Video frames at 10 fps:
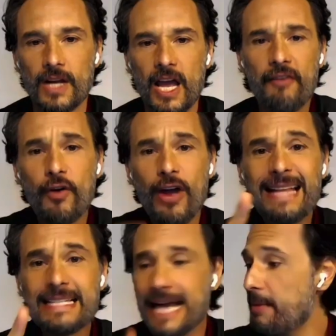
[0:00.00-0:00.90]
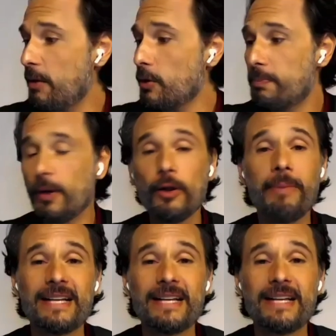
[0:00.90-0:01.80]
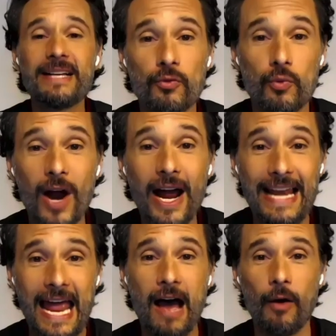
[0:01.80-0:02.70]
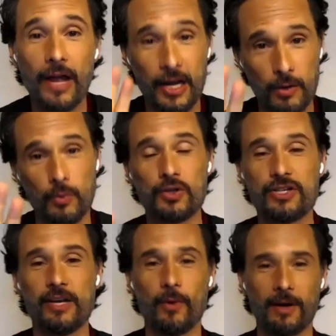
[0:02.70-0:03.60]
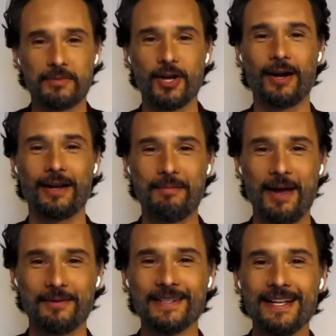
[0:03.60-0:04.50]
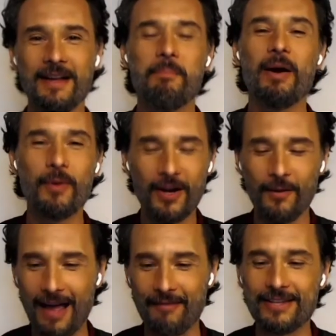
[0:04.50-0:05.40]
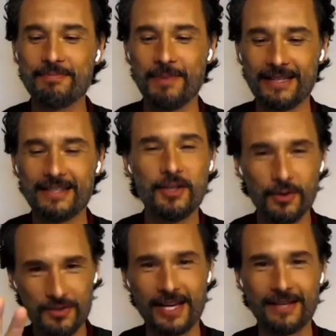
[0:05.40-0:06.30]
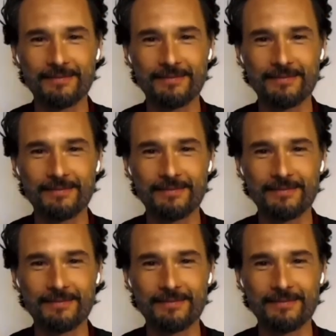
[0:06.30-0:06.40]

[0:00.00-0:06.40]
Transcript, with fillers: If we had time, I would pull in my cell phone right now and you would see what I'm talking about. But we don't have it, but you'll see.